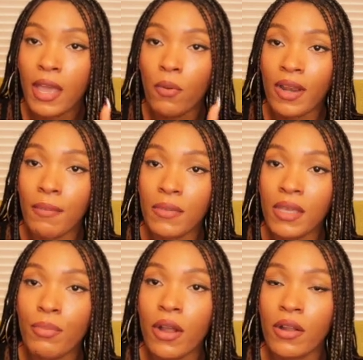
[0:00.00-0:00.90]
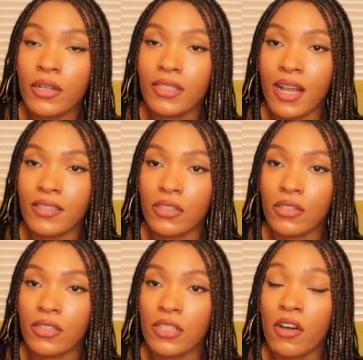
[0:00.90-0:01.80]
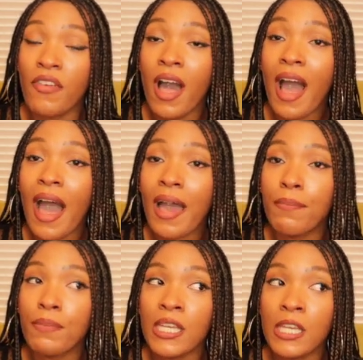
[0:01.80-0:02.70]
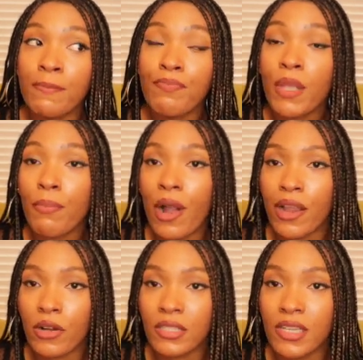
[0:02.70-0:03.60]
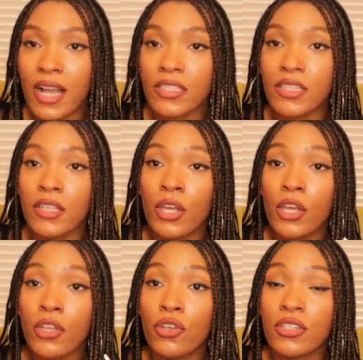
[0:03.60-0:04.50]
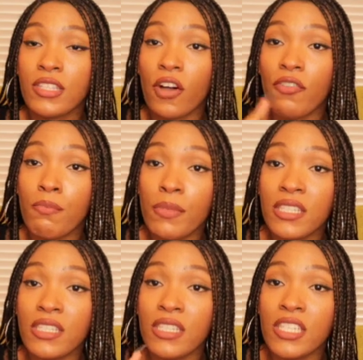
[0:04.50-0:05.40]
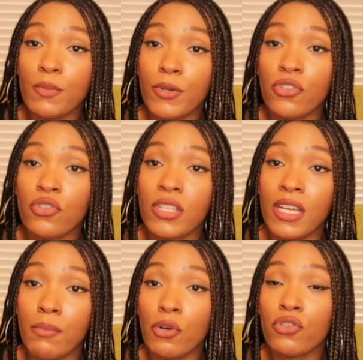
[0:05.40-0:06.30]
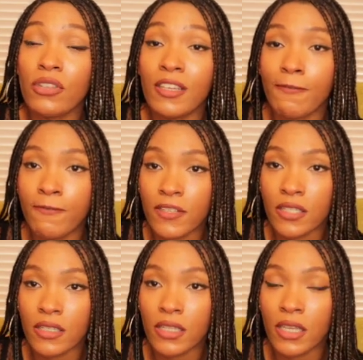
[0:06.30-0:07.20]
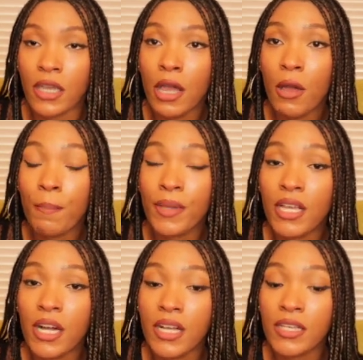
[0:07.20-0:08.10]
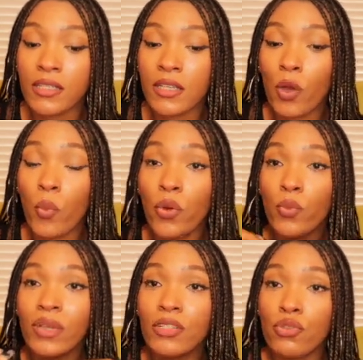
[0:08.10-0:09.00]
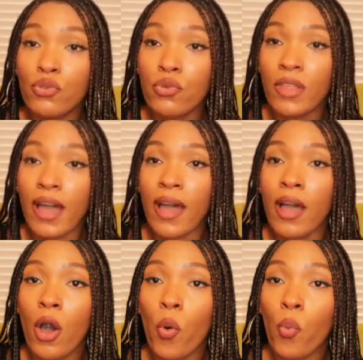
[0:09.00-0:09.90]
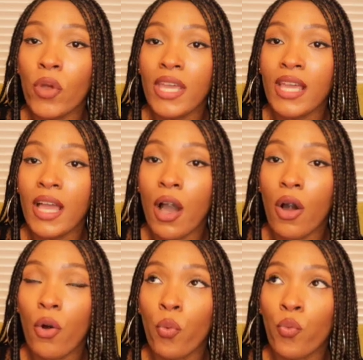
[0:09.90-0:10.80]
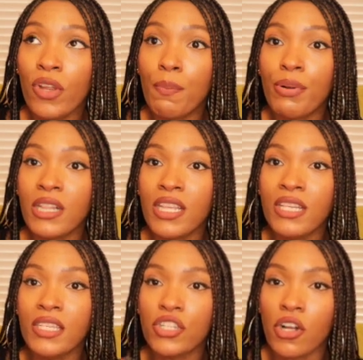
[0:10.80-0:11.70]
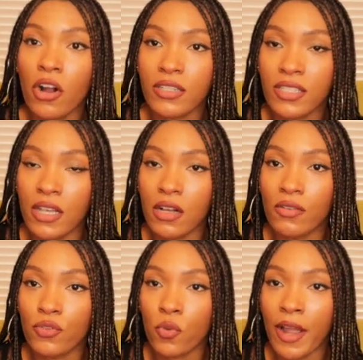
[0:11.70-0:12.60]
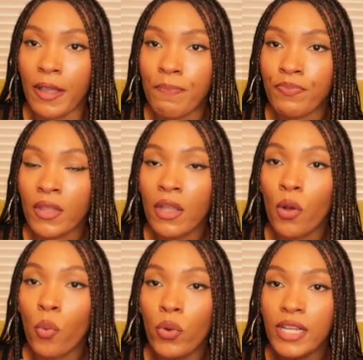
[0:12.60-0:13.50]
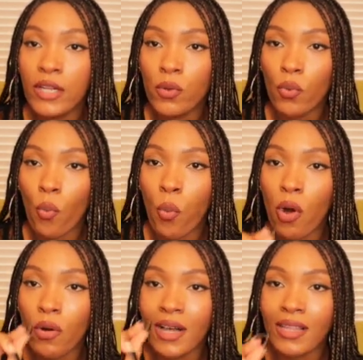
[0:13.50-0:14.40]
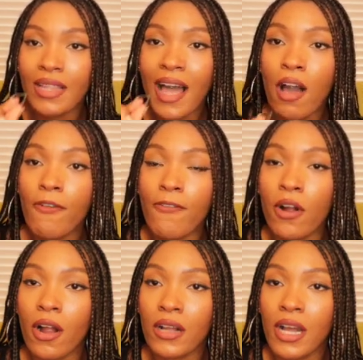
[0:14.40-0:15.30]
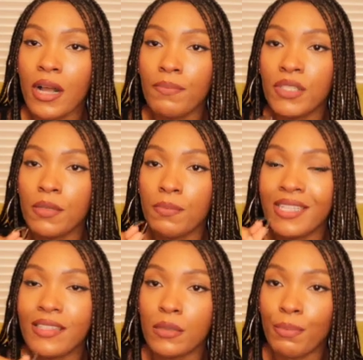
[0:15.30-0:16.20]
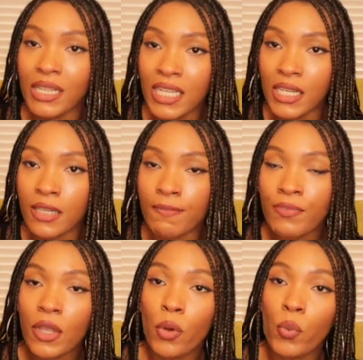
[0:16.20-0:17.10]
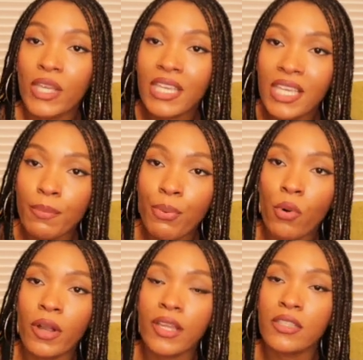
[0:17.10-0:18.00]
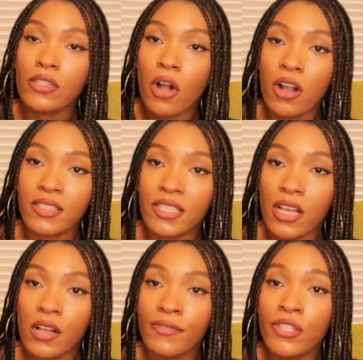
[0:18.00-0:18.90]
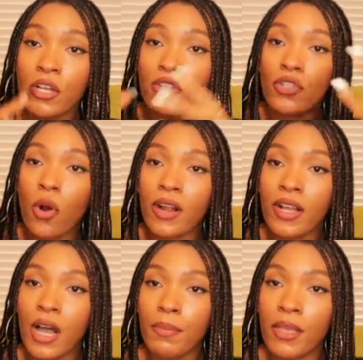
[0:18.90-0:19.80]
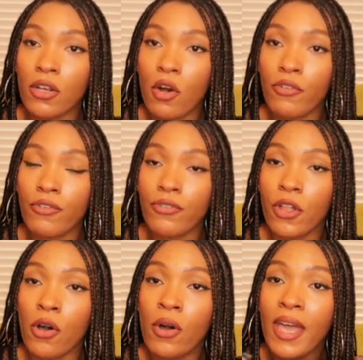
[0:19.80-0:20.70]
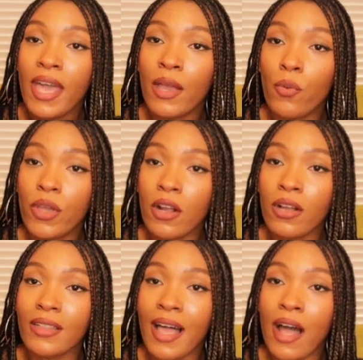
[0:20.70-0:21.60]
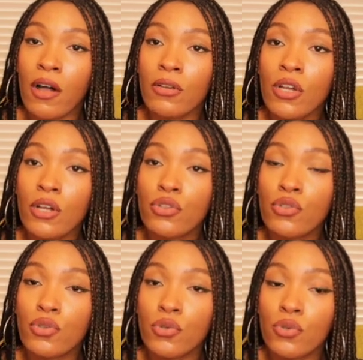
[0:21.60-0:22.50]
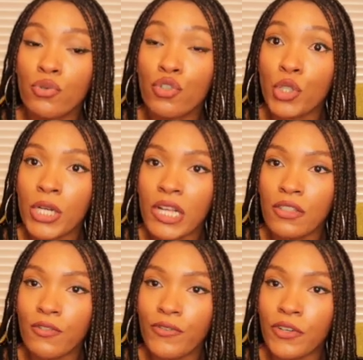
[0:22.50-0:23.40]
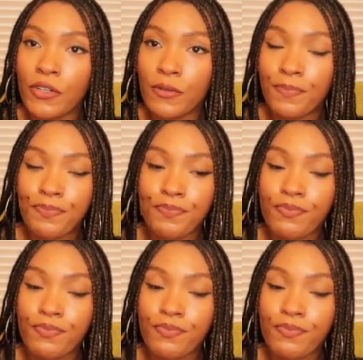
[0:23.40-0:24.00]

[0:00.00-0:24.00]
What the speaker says: And when I mean prioritizing yourself, I mean prioritizing yourself mentally, spiritually, emotionally, and physically. Because when we do that, we replenish ourselves, right? We won't allow for our cup to be depleted. We keep pouring into ourselves so our cup can overflow, and we are allowed to transfer